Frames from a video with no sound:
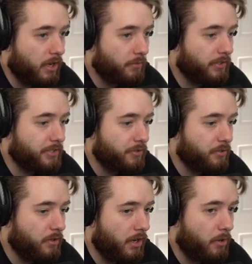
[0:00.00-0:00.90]
I really
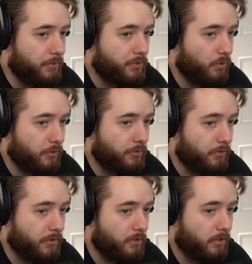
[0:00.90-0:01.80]
do. I hope the story's
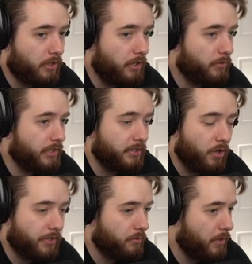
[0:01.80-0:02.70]
really good. Like, I really
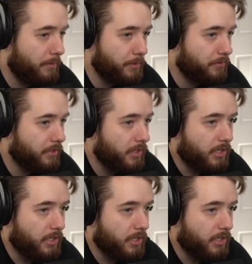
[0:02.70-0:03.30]
like the weapon.